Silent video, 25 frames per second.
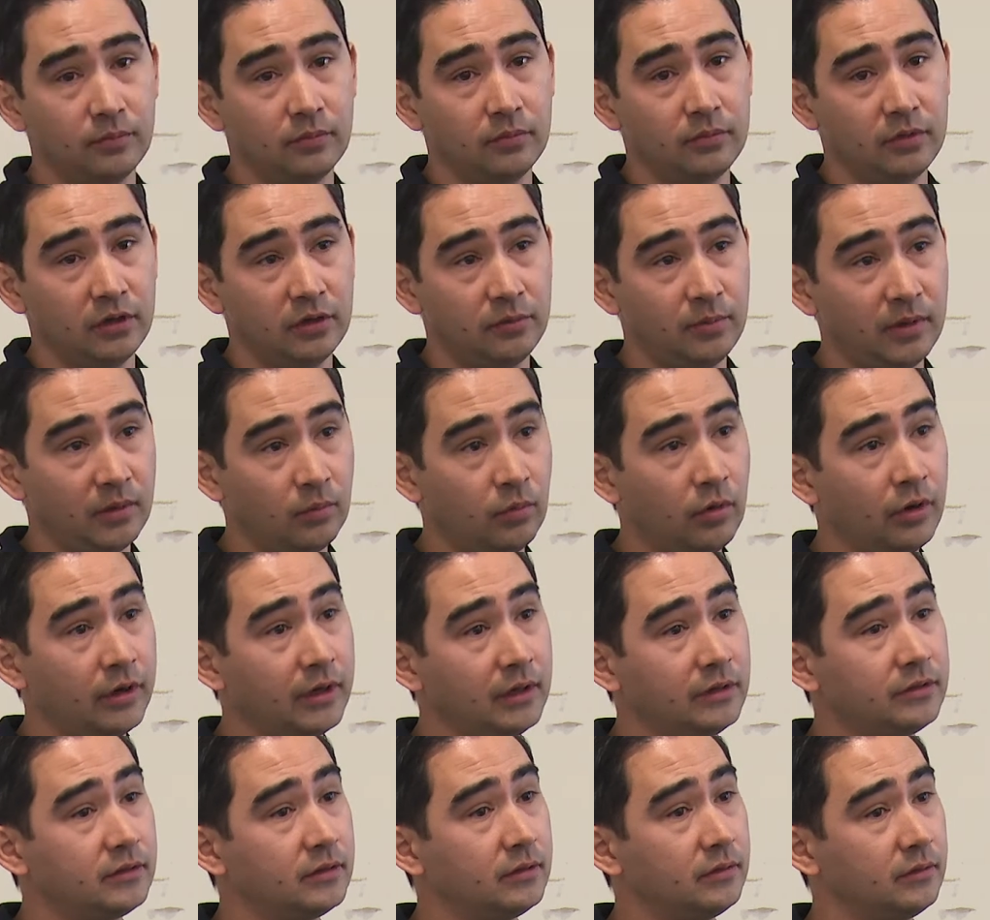you'd be
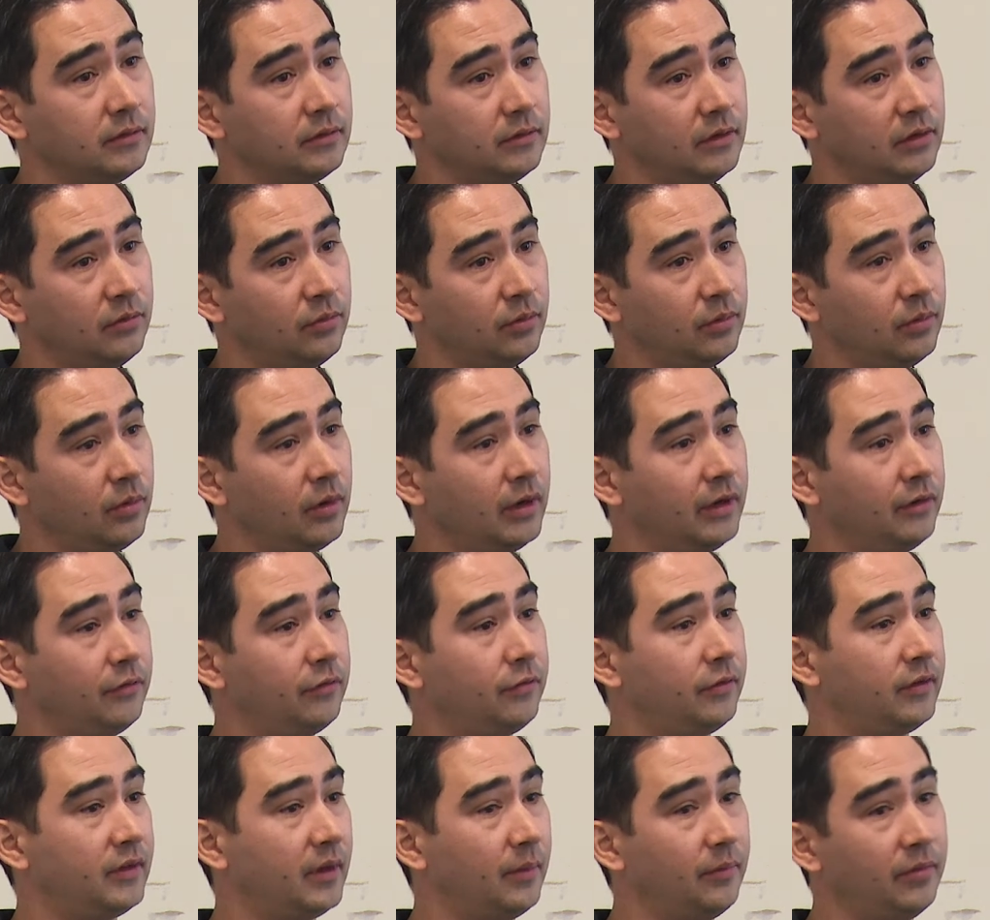wanting
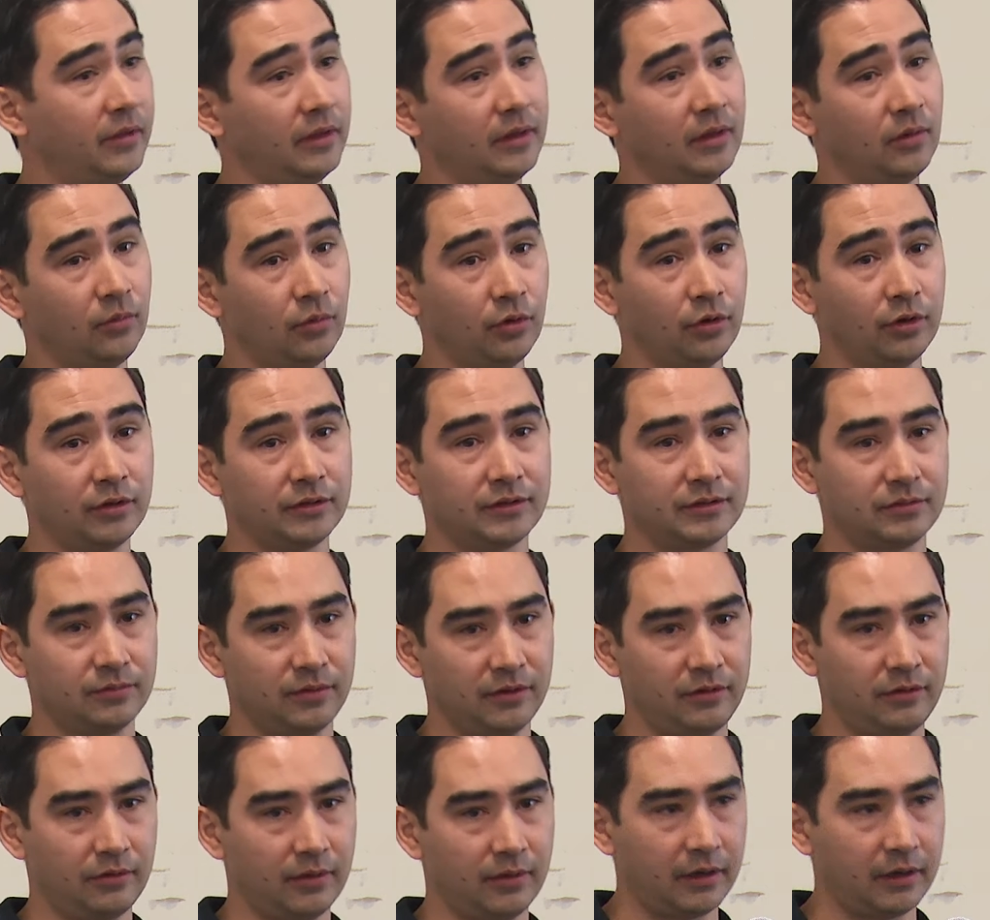something that works
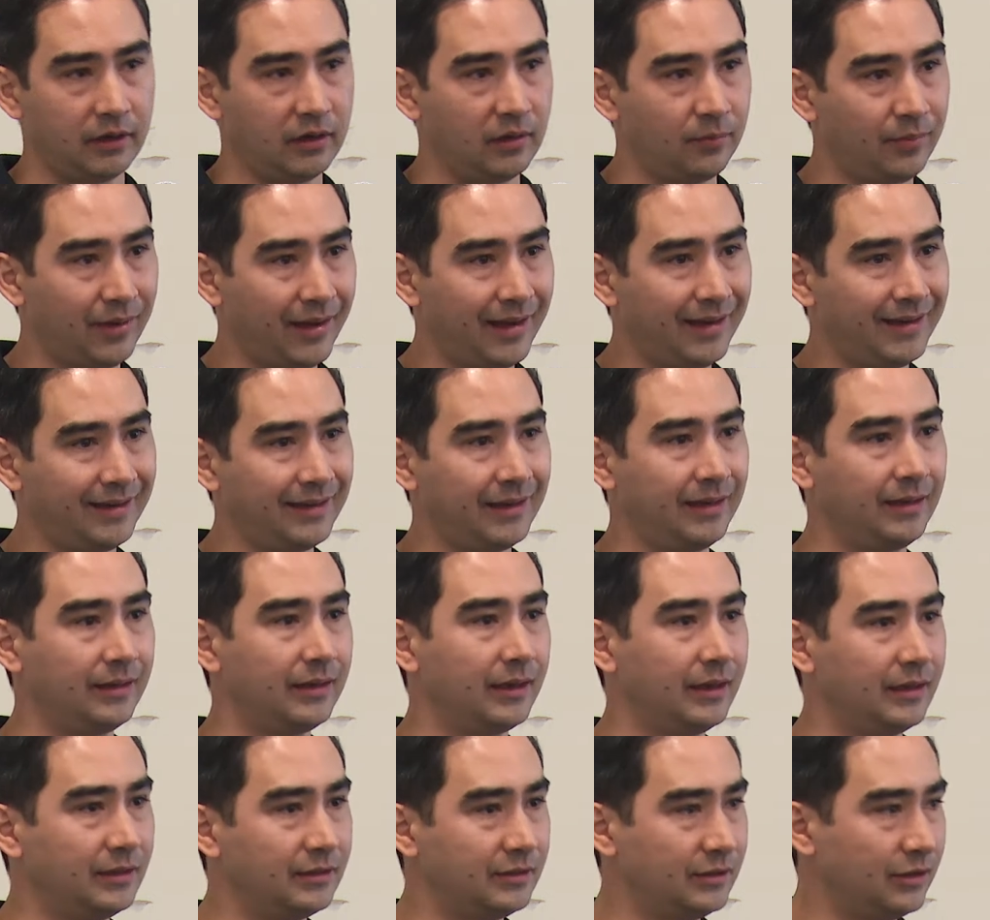with in a paddock in
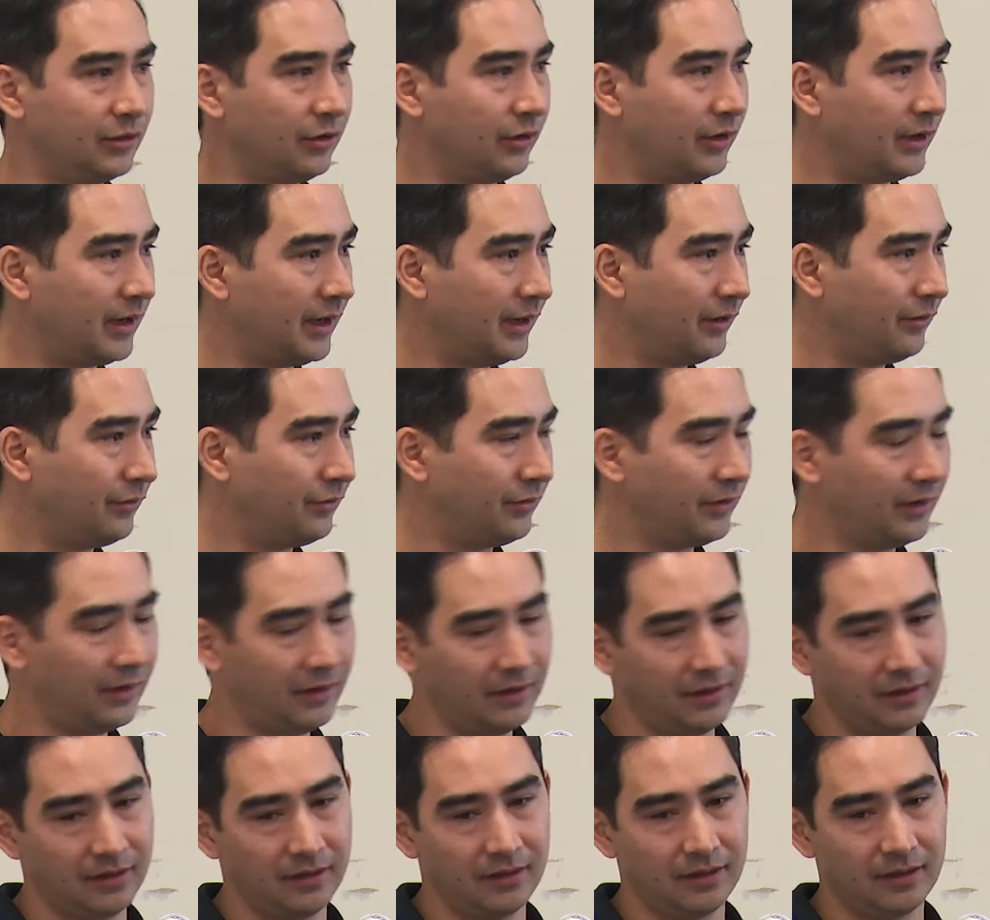case you don't have
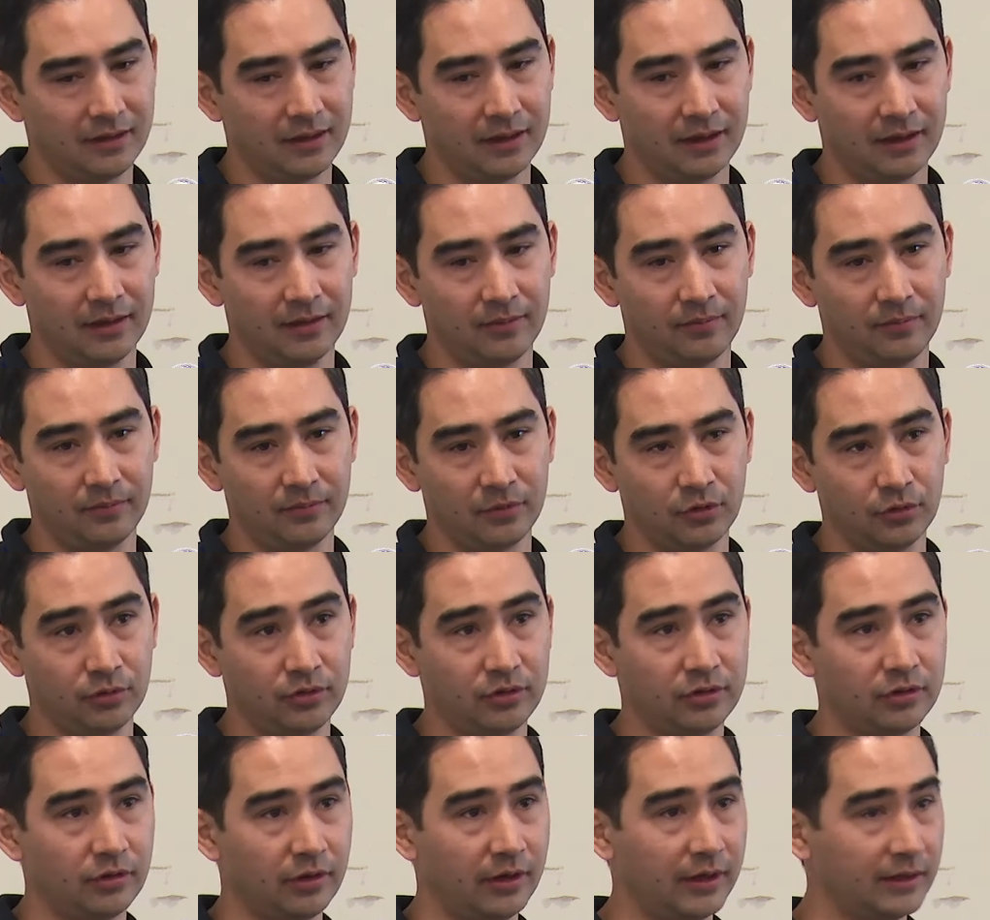
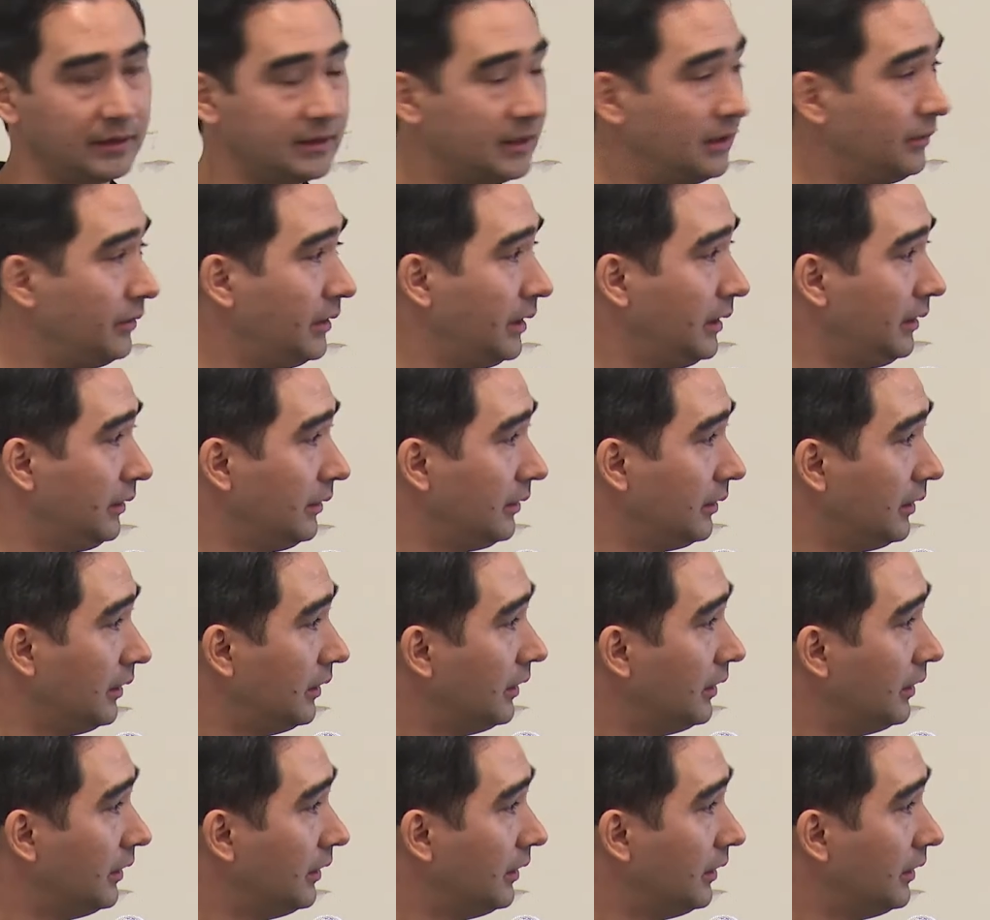good connectivity.